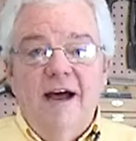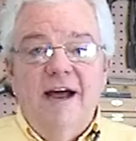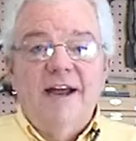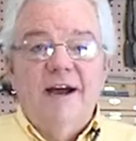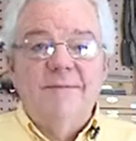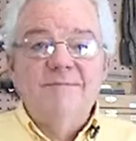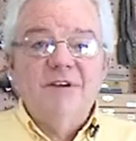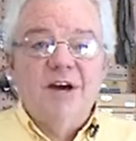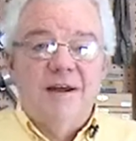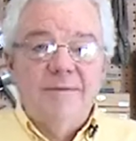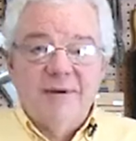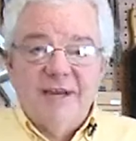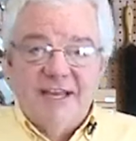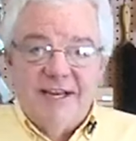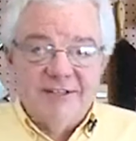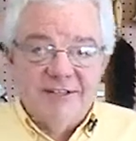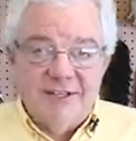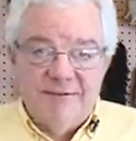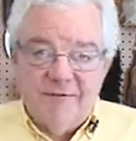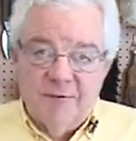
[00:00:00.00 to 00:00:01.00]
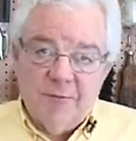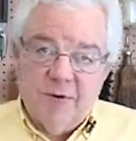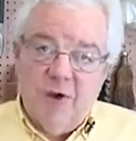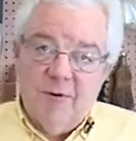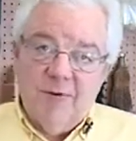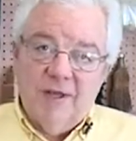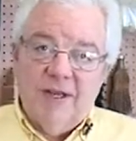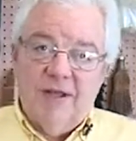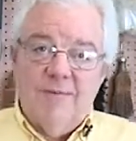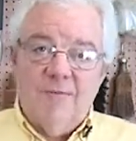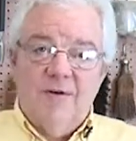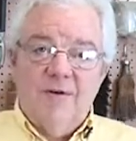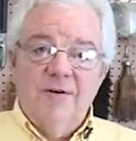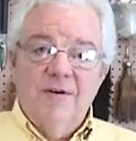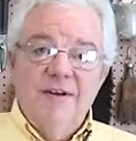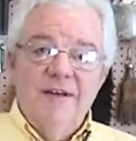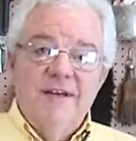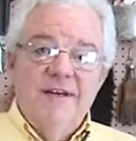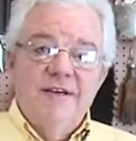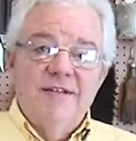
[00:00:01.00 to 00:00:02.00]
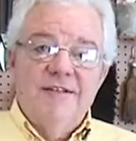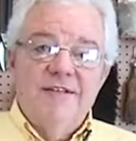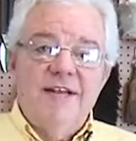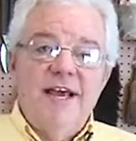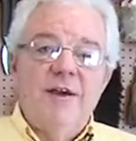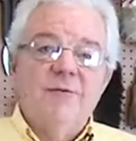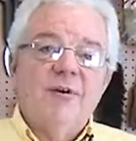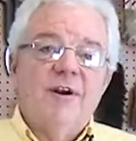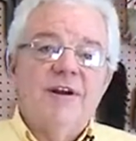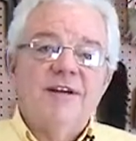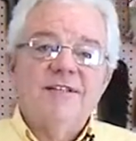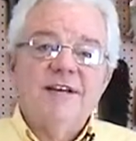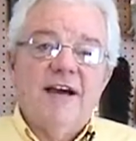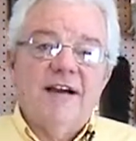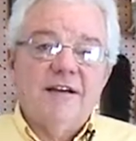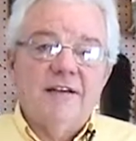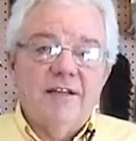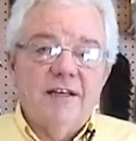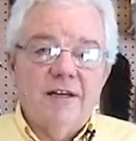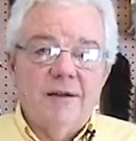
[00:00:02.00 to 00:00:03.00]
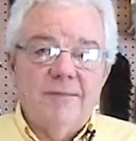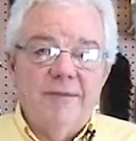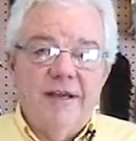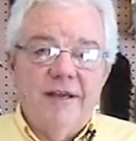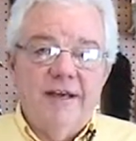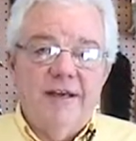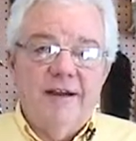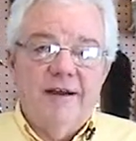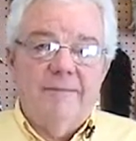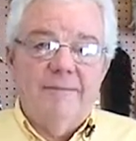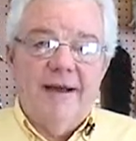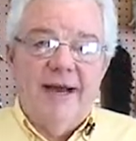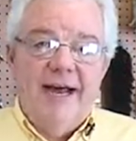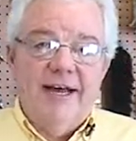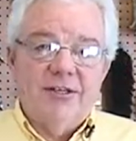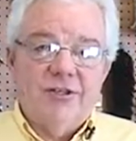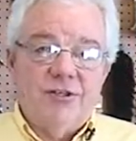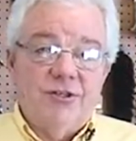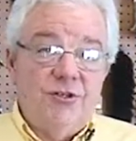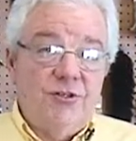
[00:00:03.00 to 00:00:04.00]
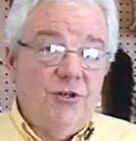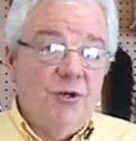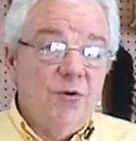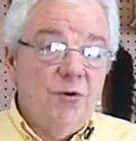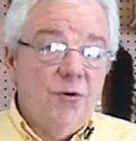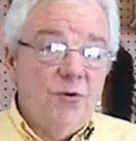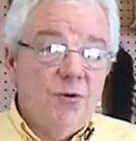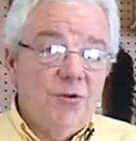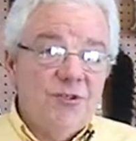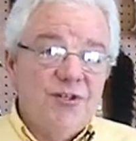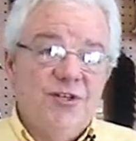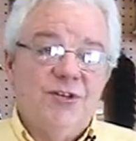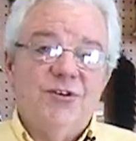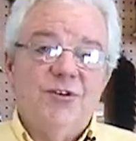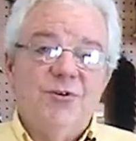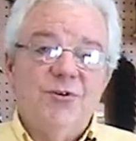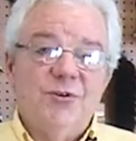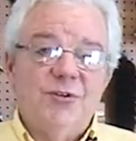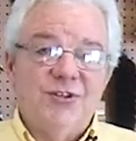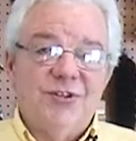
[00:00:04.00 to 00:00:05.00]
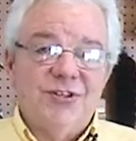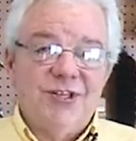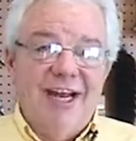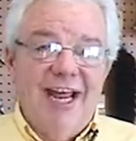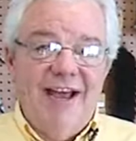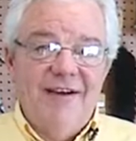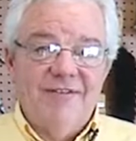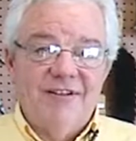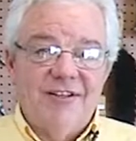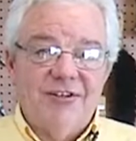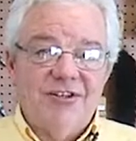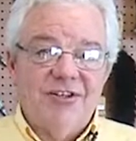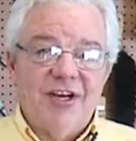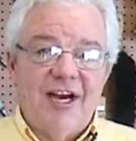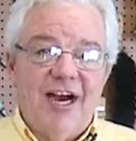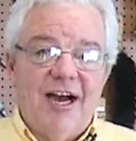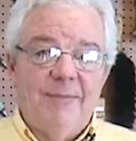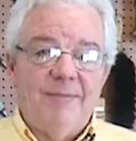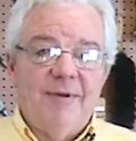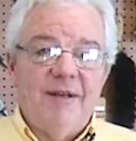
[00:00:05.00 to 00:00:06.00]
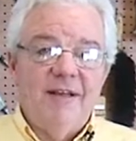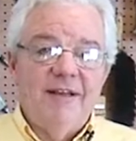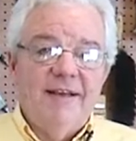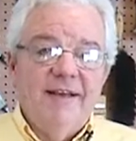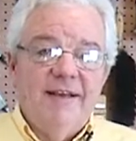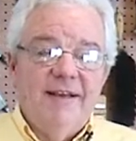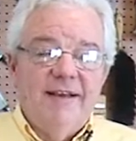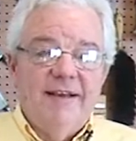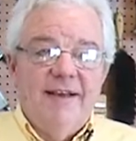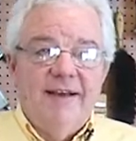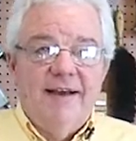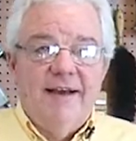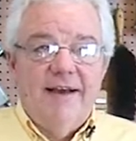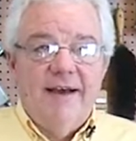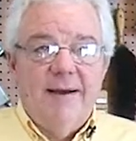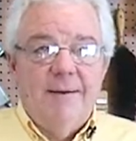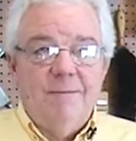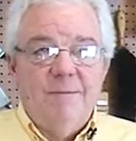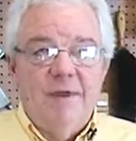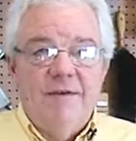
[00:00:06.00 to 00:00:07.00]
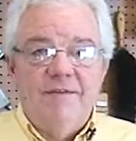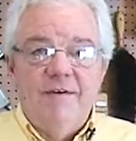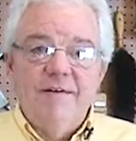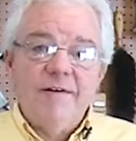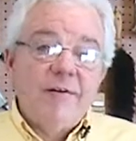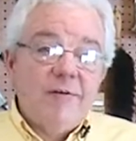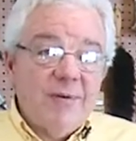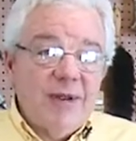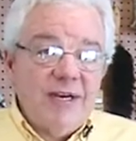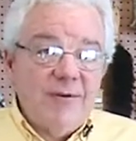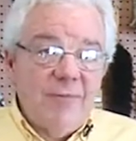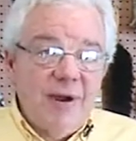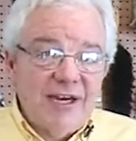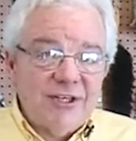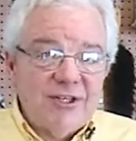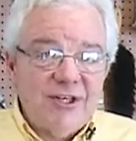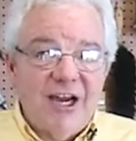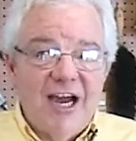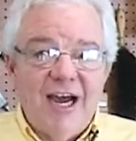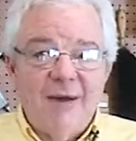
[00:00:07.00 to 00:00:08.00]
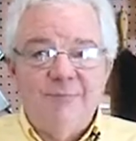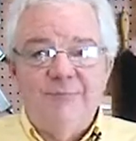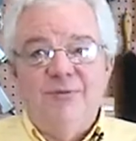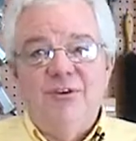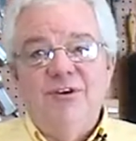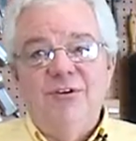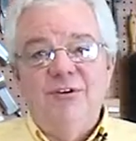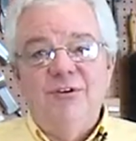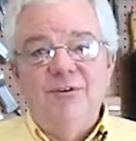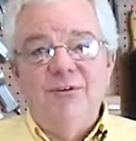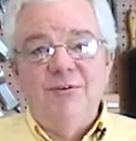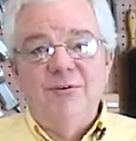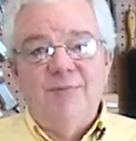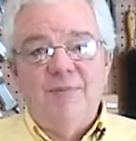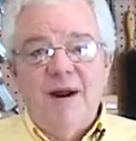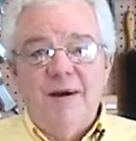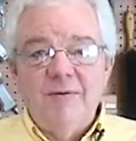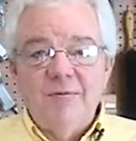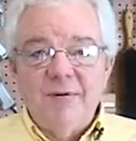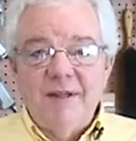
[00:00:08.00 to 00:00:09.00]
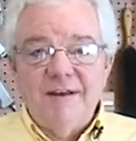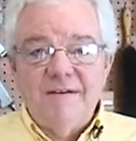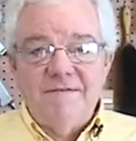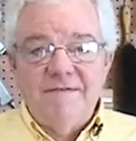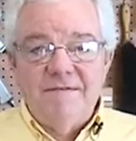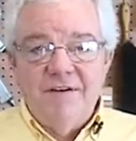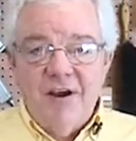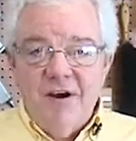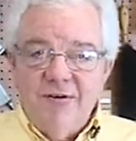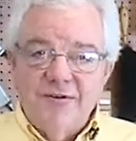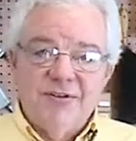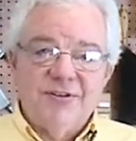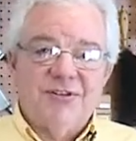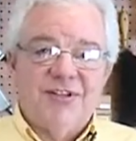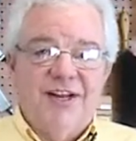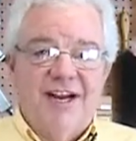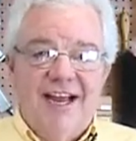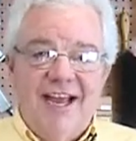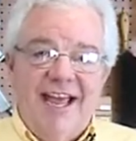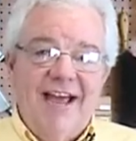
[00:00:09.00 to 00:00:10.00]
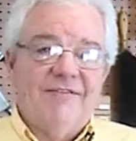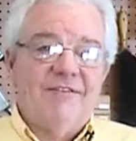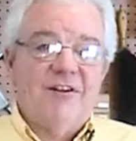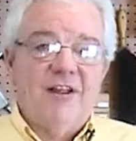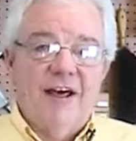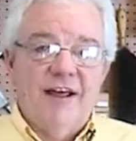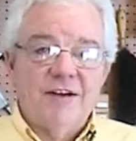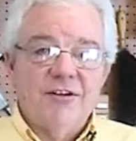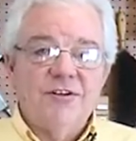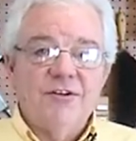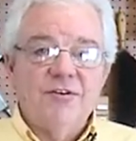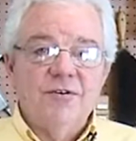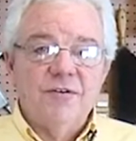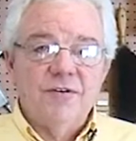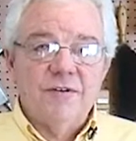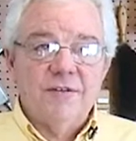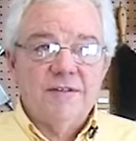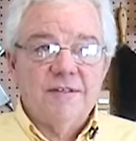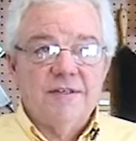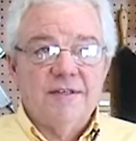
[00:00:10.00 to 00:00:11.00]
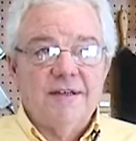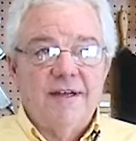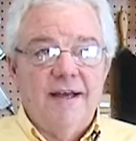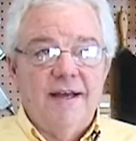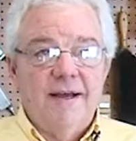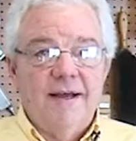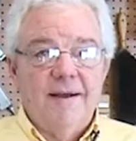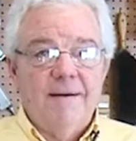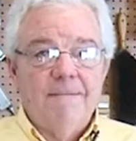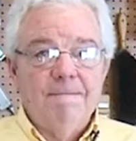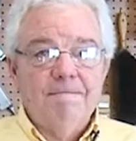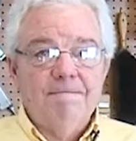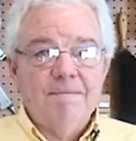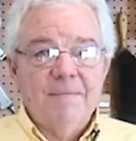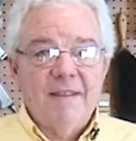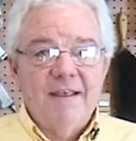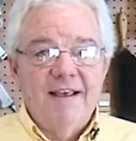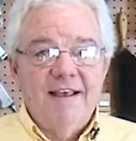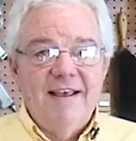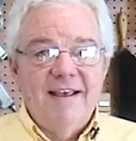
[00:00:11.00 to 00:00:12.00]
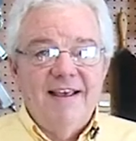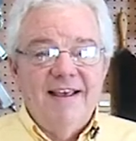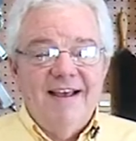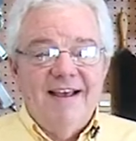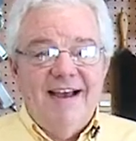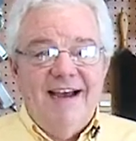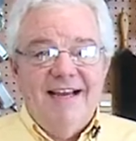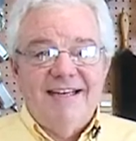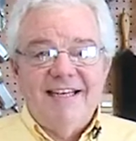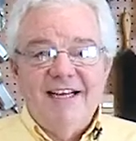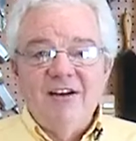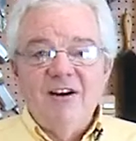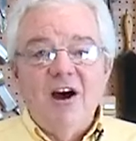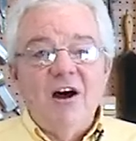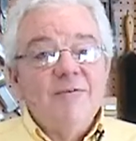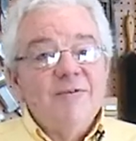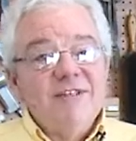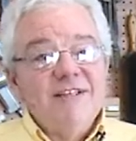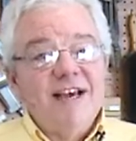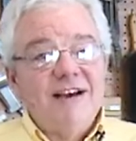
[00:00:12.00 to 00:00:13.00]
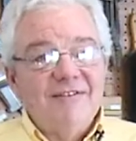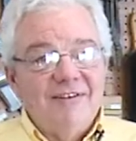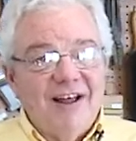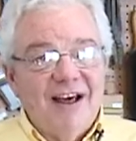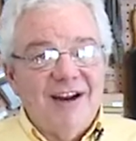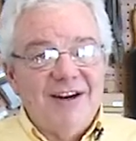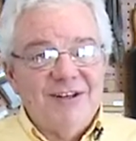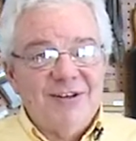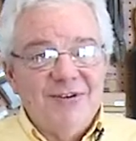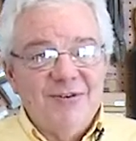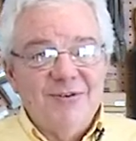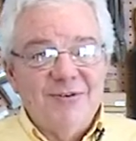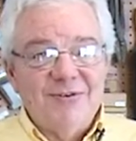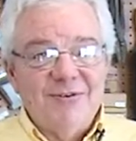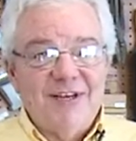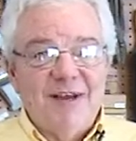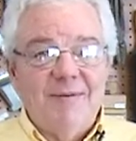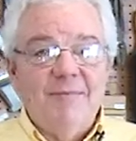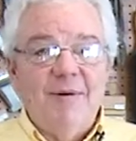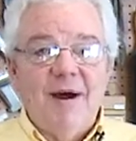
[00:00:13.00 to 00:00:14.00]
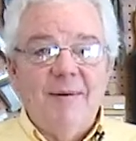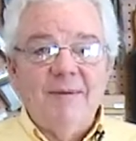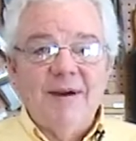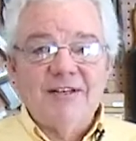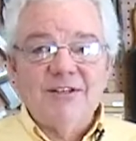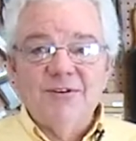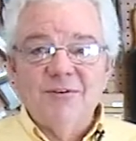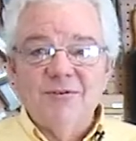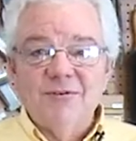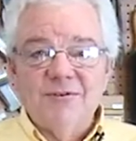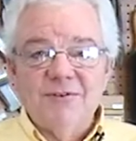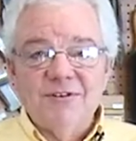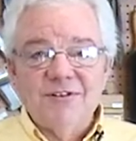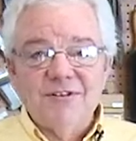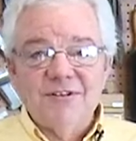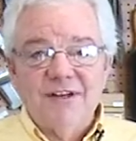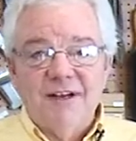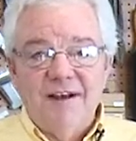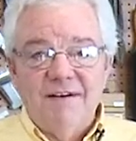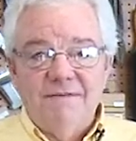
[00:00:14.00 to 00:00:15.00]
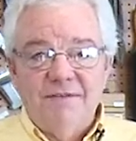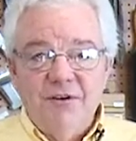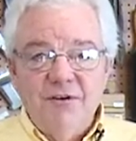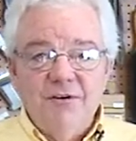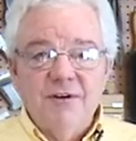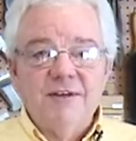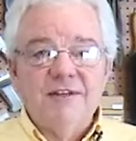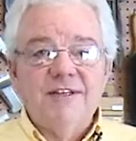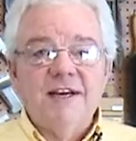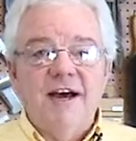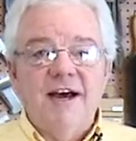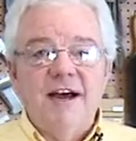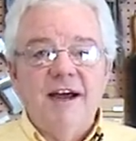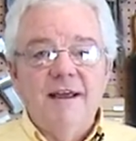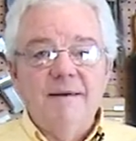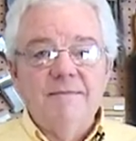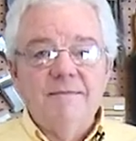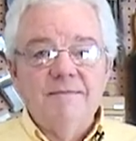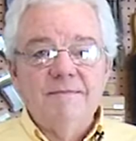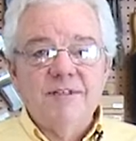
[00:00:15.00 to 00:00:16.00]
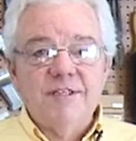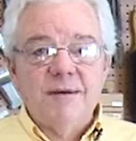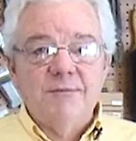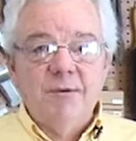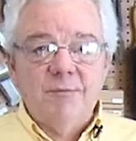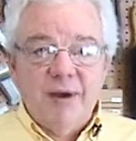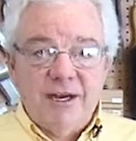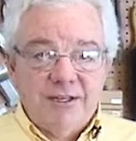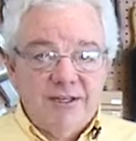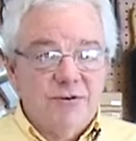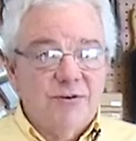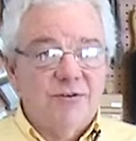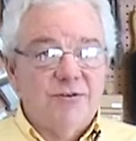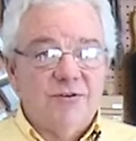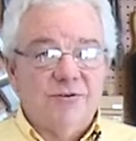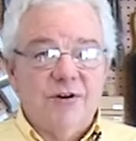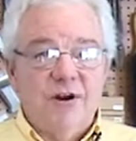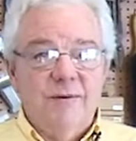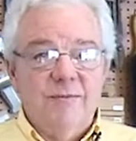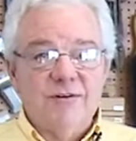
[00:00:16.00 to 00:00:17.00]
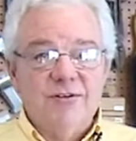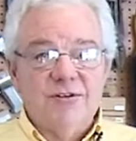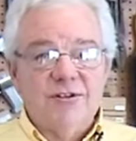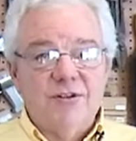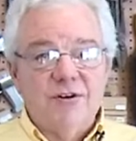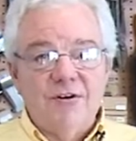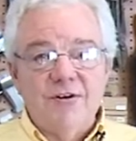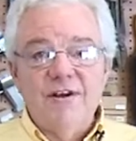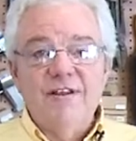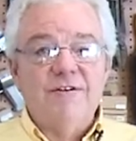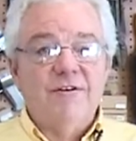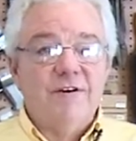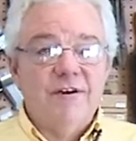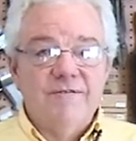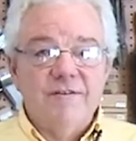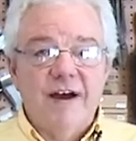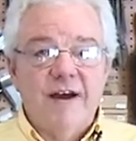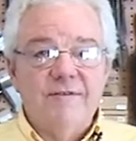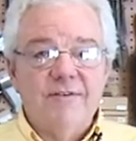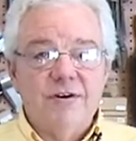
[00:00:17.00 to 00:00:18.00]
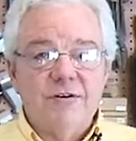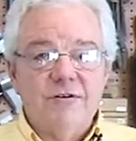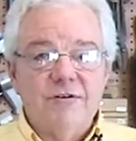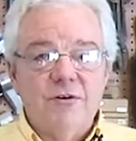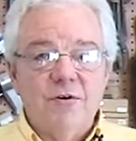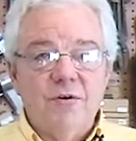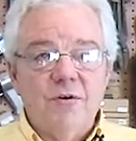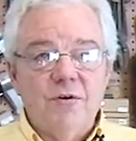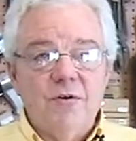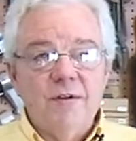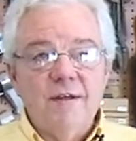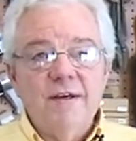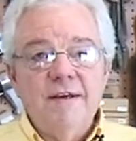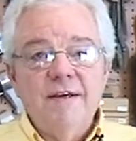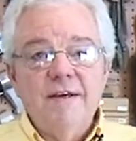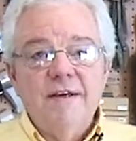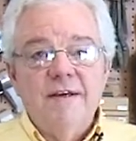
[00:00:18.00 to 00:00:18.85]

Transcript: Hi, I'm Don McKenzie from Colby Lumber. Today we're going to talk a little bit about tools and tools you should have in the shop. If you've ever been to my shop, you probably have noticed that I have a lot of tools. I didn't always have a lot of tools. I bought my tools a few at a time. Some of my tools are almost 30, 35 years old.